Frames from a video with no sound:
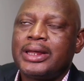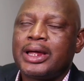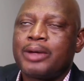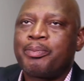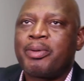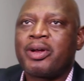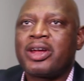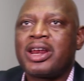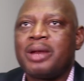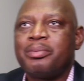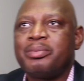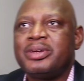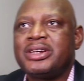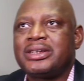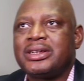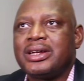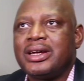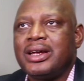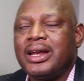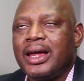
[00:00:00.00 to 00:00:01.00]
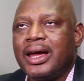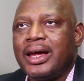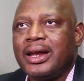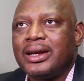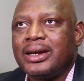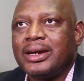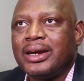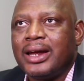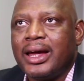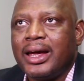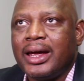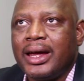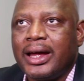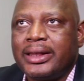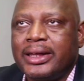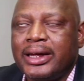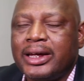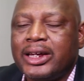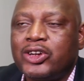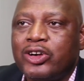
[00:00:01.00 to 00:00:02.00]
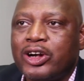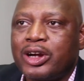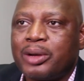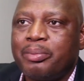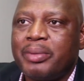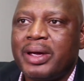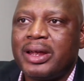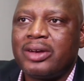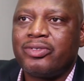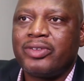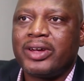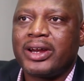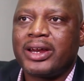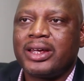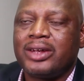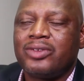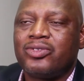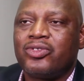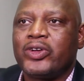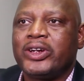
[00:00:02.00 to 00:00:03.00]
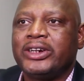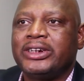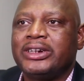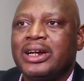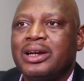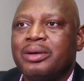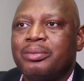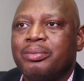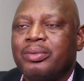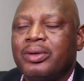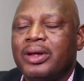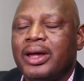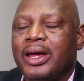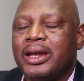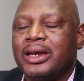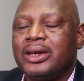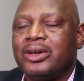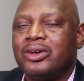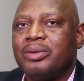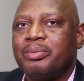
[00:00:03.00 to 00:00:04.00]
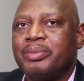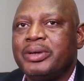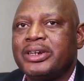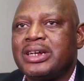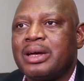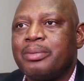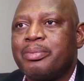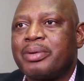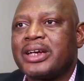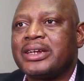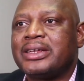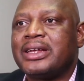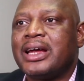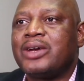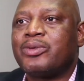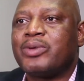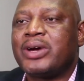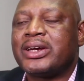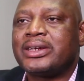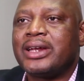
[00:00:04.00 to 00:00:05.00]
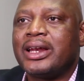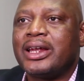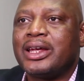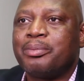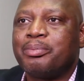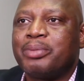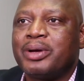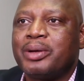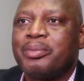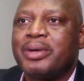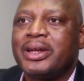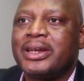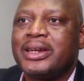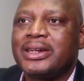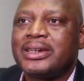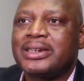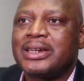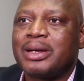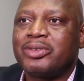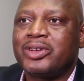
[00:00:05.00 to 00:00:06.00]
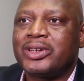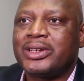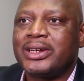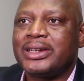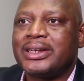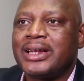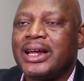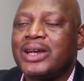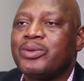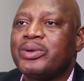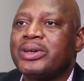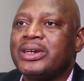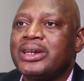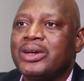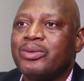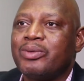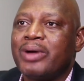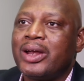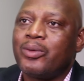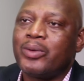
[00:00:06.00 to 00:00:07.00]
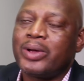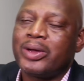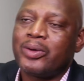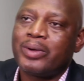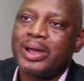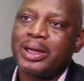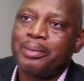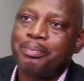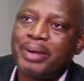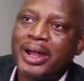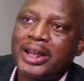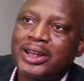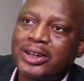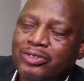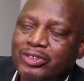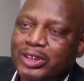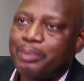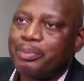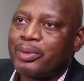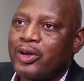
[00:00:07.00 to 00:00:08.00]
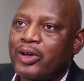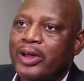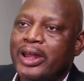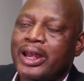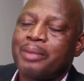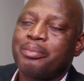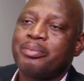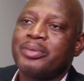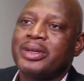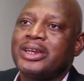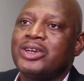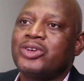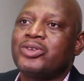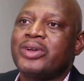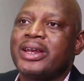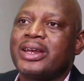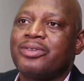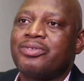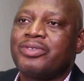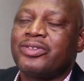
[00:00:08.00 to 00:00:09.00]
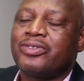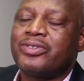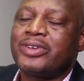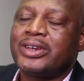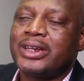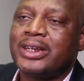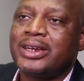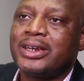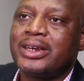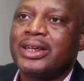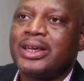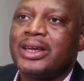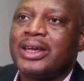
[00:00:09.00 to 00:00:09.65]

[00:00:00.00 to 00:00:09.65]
The program is still, and I think it will remain very influential, and you'll be surprised that we're still implementing some of the things that we did when we were part of the program in 2015.